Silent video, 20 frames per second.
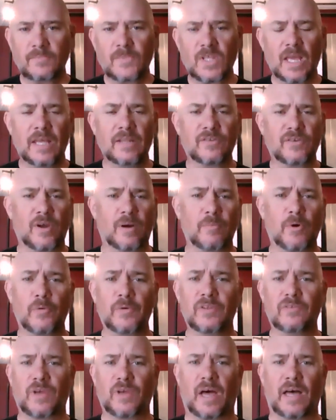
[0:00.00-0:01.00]
And so I'm
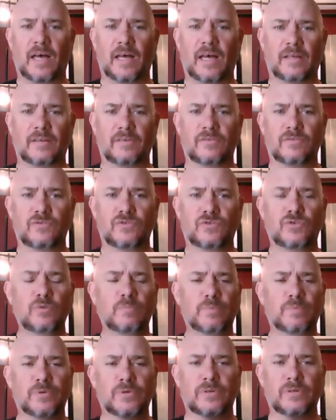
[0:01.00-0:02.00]
always
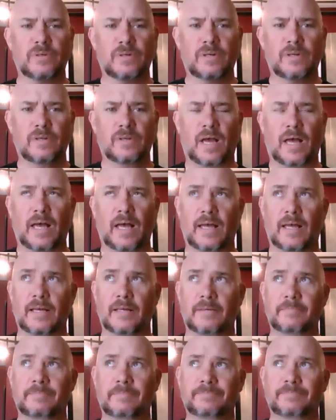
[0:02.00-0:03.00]
super,
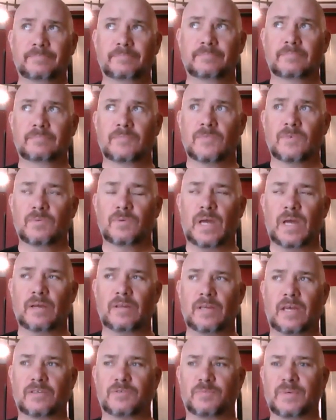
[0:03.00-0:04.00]

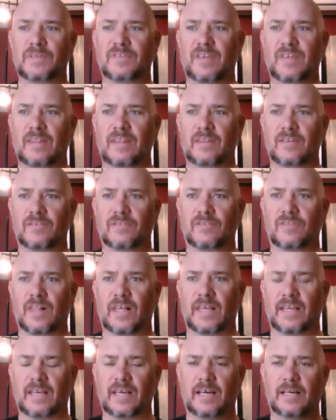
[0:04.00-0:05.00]
how should we say this?
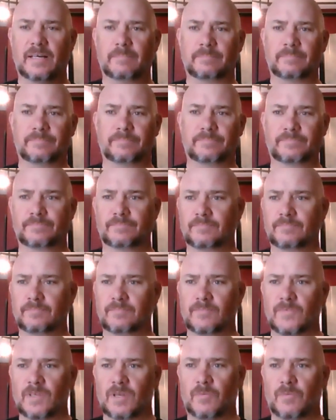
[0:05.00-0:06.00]
Like, want
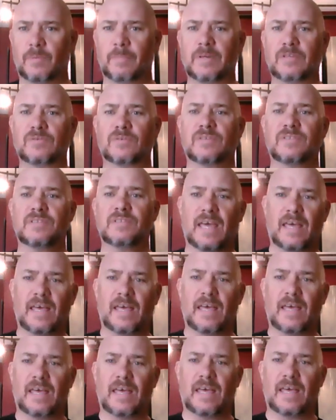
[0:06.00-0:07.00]
to make sure it's
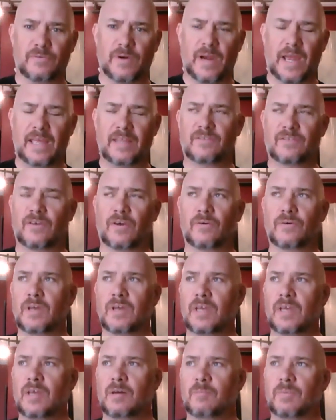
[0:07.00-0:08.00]
ethical, right? So,
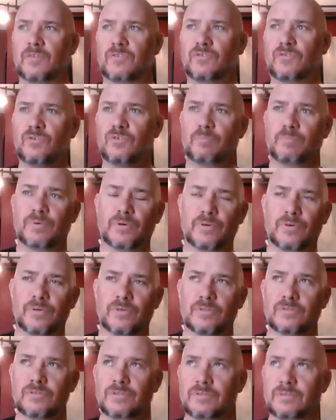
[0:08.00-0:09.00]
but
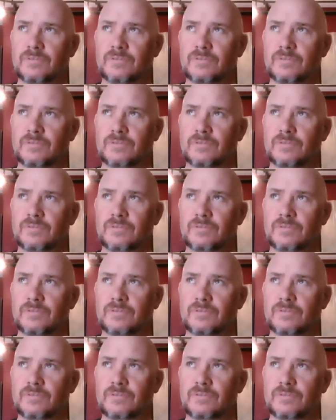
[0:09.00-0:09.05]
super,